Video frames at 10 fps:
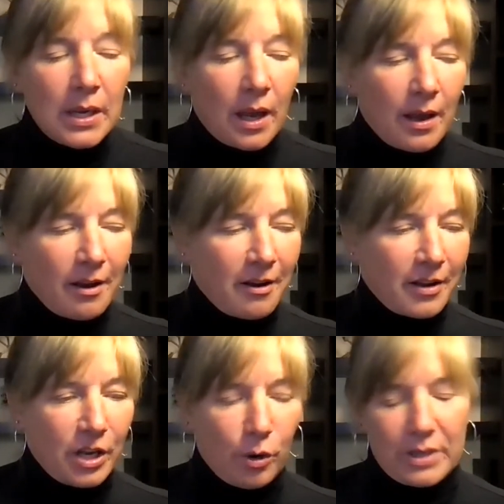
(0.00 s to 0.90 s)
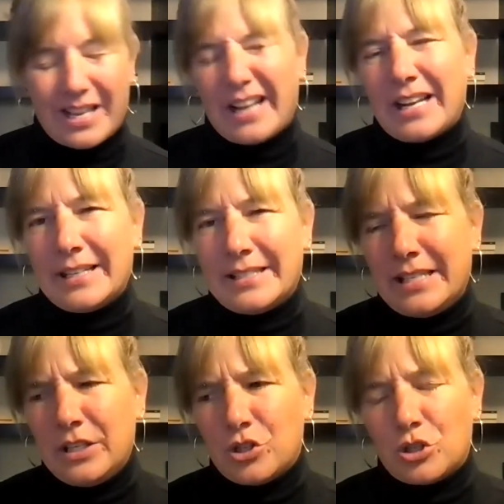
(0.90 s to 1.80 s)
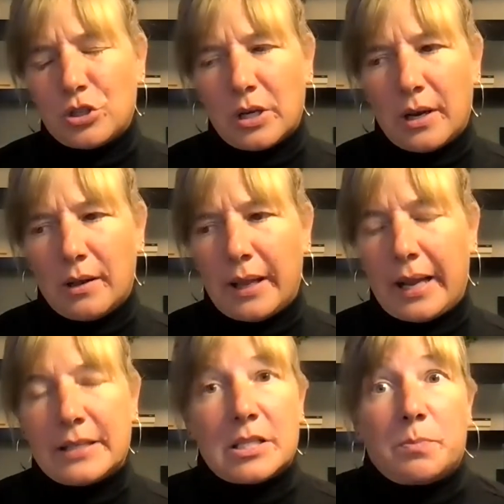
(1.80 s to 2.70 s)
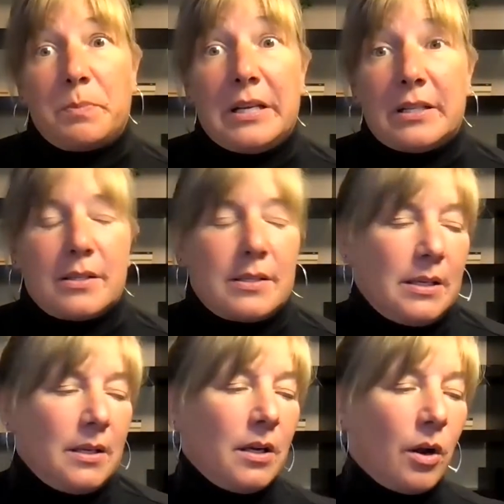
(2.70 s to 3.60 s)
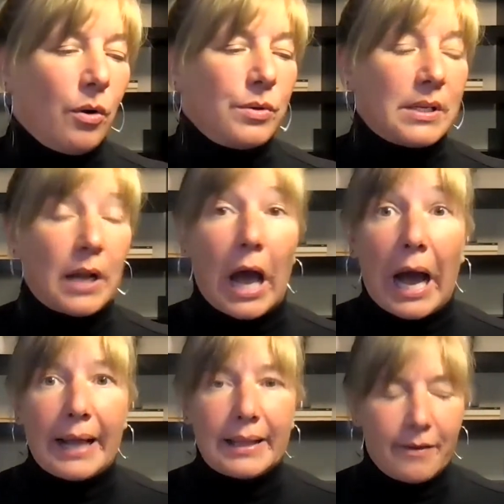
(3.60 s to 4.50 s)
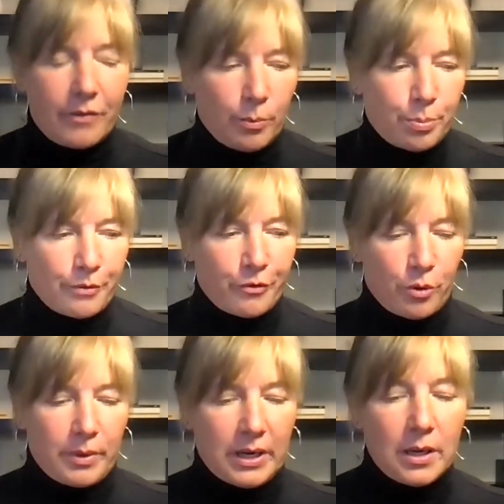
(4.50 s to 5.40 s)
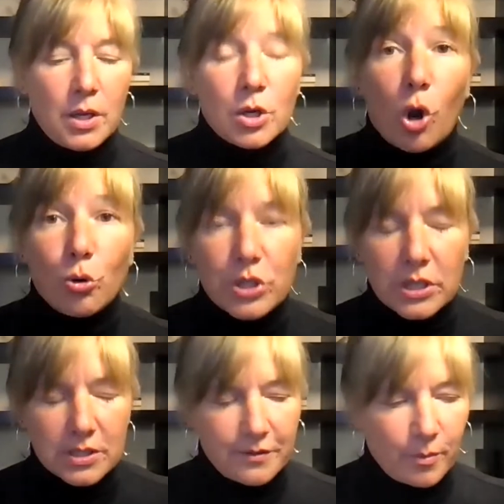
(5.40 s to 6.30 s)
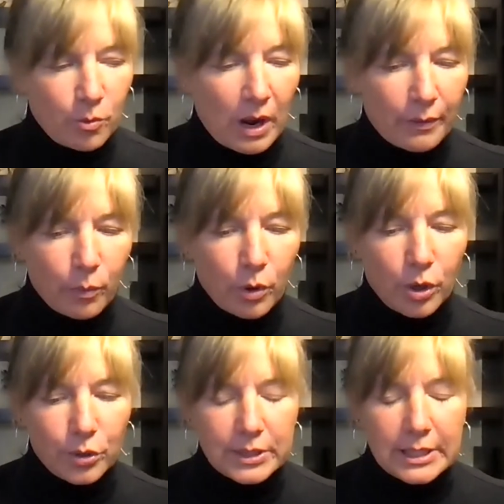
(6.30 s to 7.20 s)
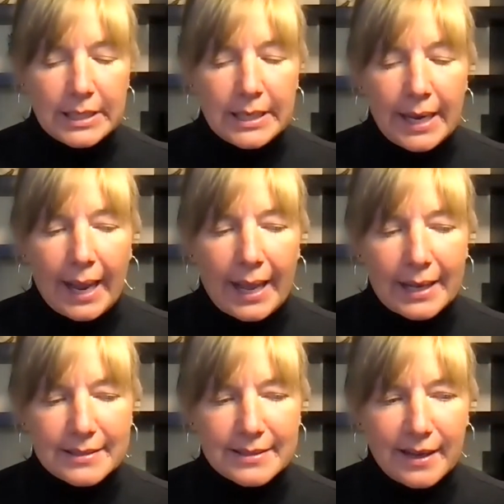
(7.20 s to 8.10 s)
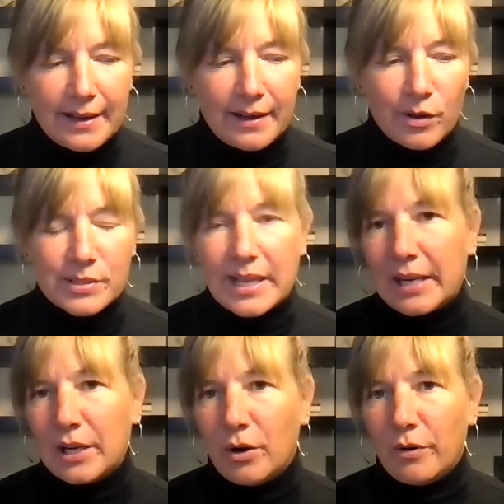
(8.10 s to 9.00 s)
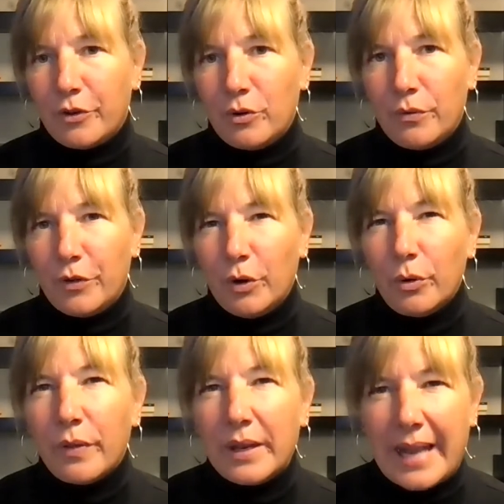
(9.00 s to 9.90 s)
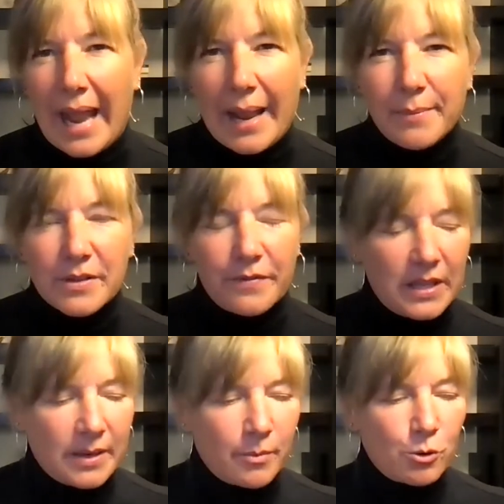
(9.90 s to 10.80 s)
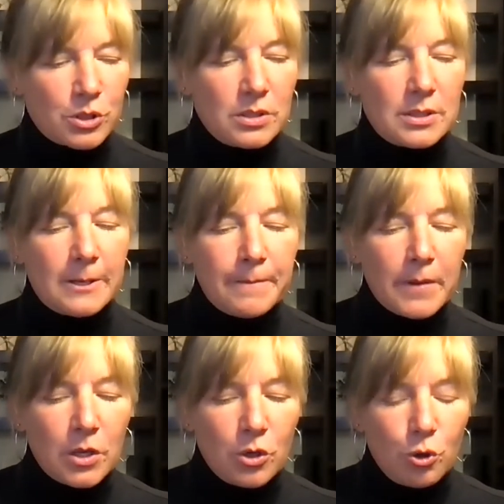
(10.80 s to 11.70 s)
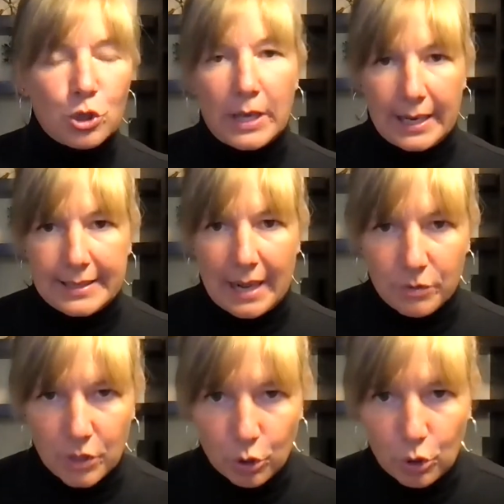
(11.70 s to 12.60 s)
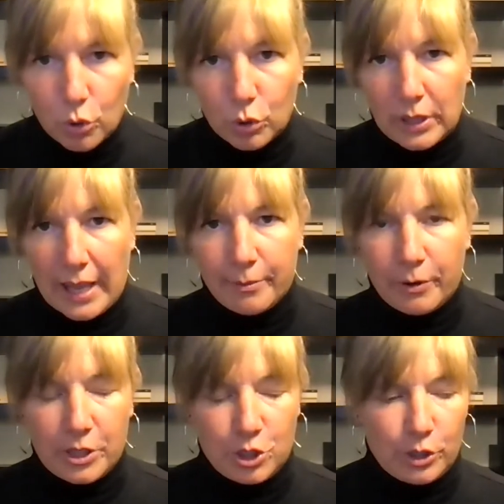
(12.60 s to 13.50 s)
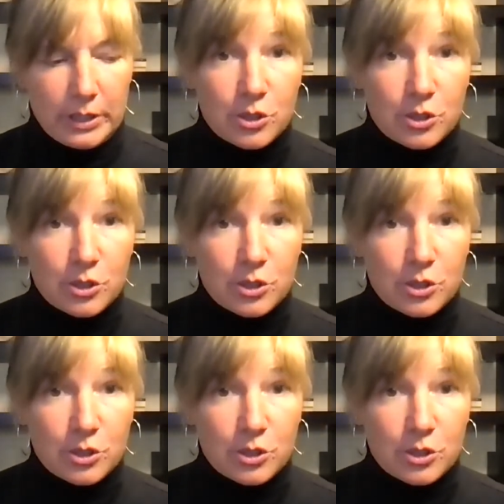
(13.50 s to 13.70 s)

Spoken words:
Because I teach, I speak to CEOs and high-level performing coaches from around the world. And I'll say, if you don't know the names of the emotions, you should head down to your local library during